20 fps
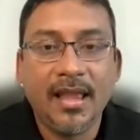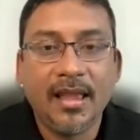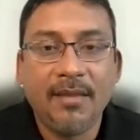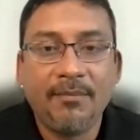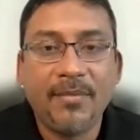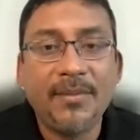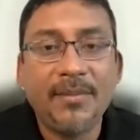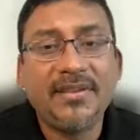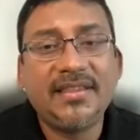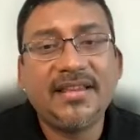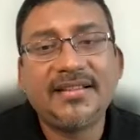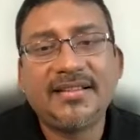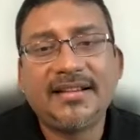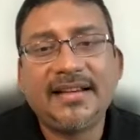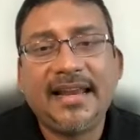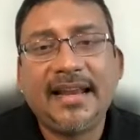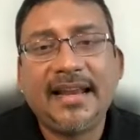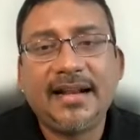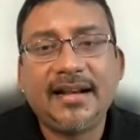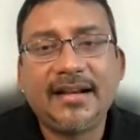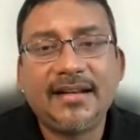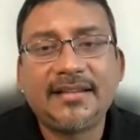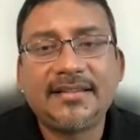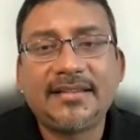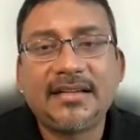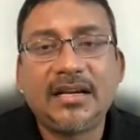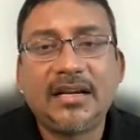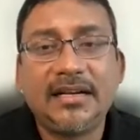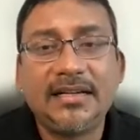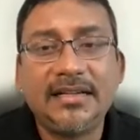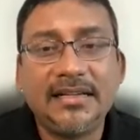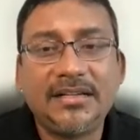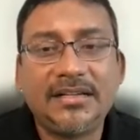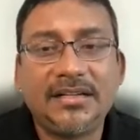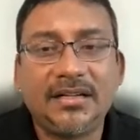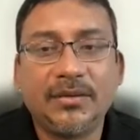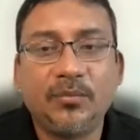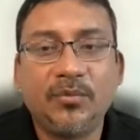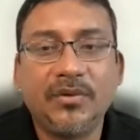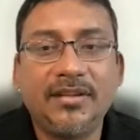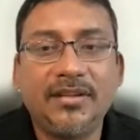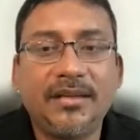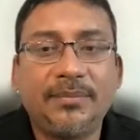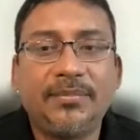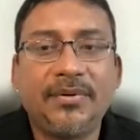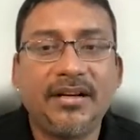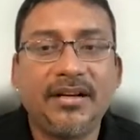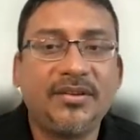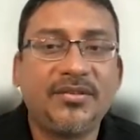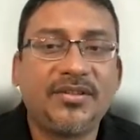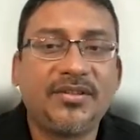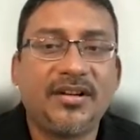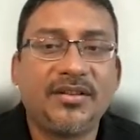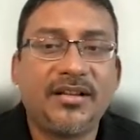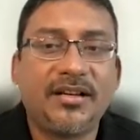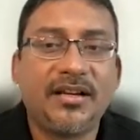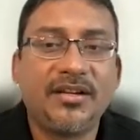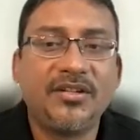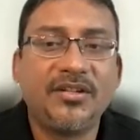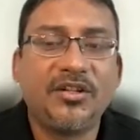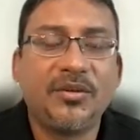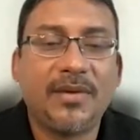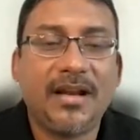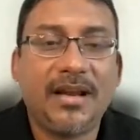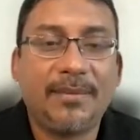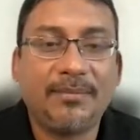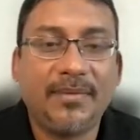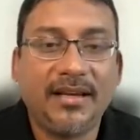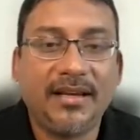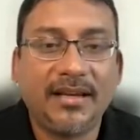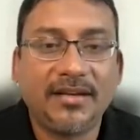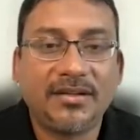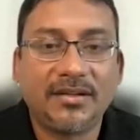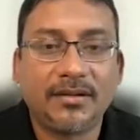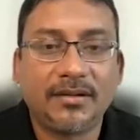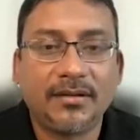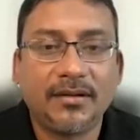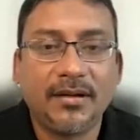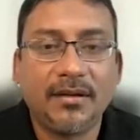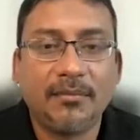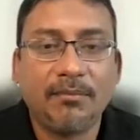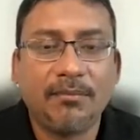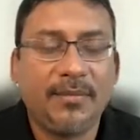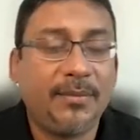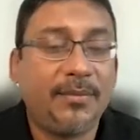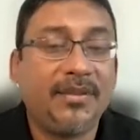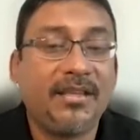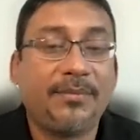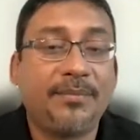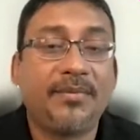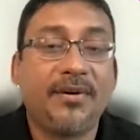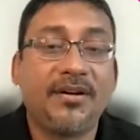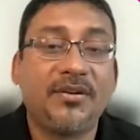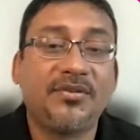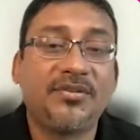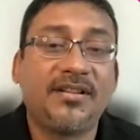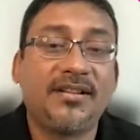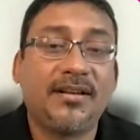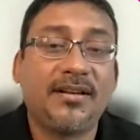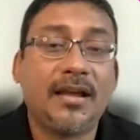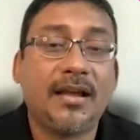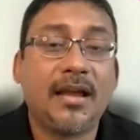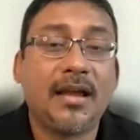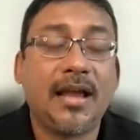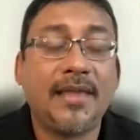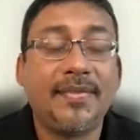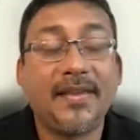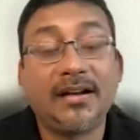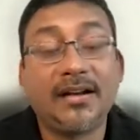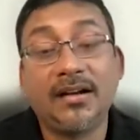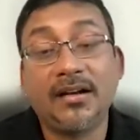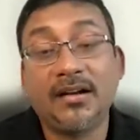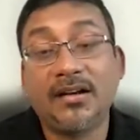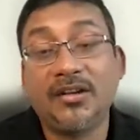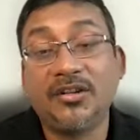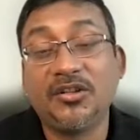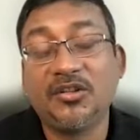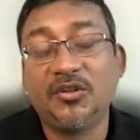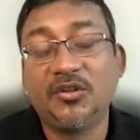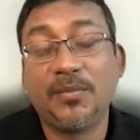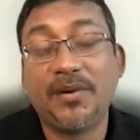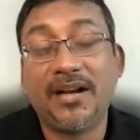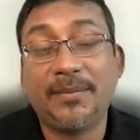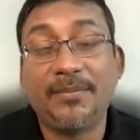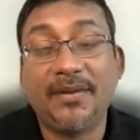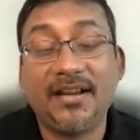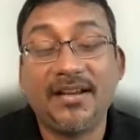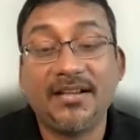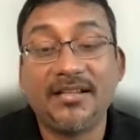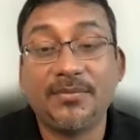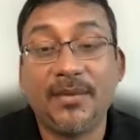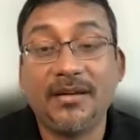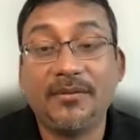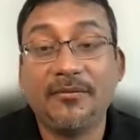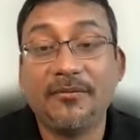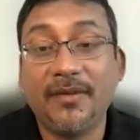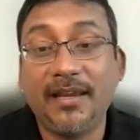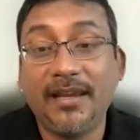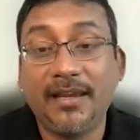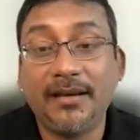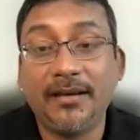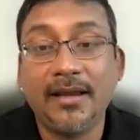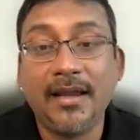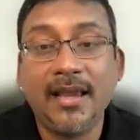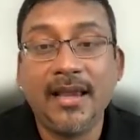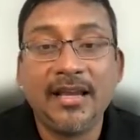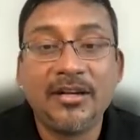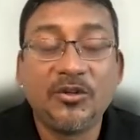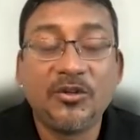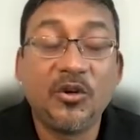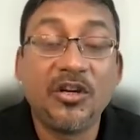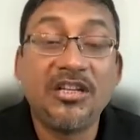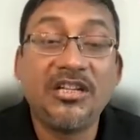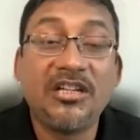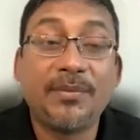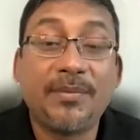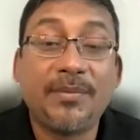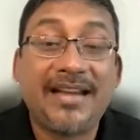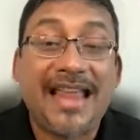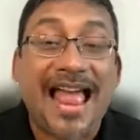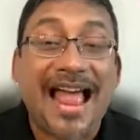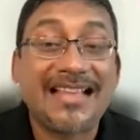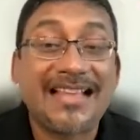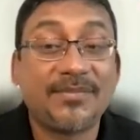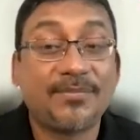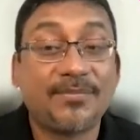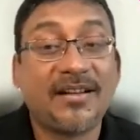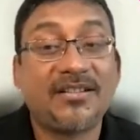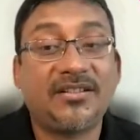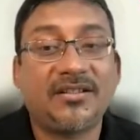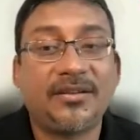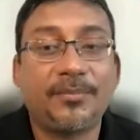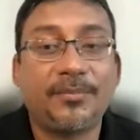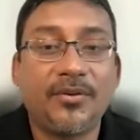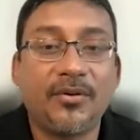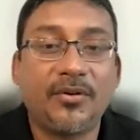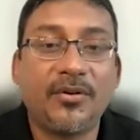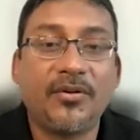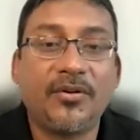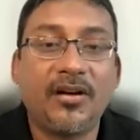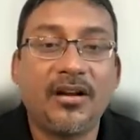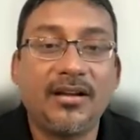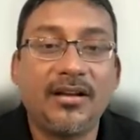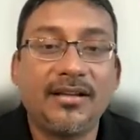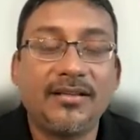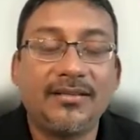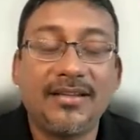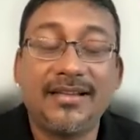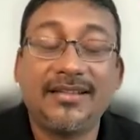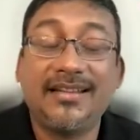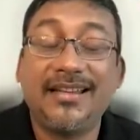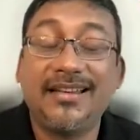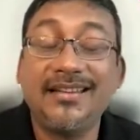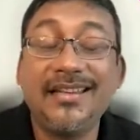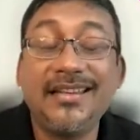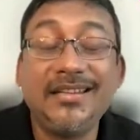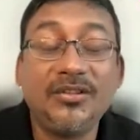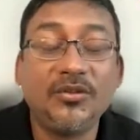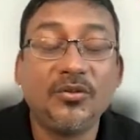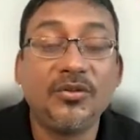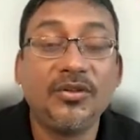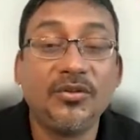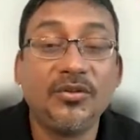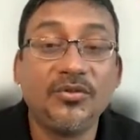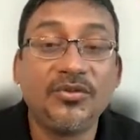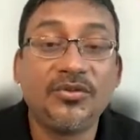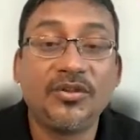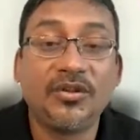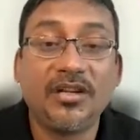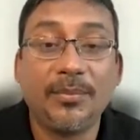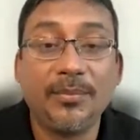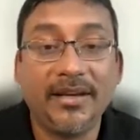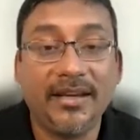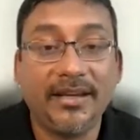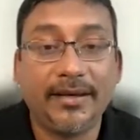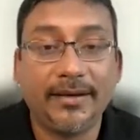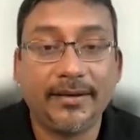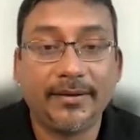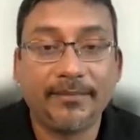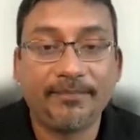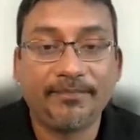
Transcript: Maybe there's an erroneous condition within the producer or the consumer application. Maybe the producer and the consumer applicators might fail to interpret aspects of the protocol that they need to use to communicate.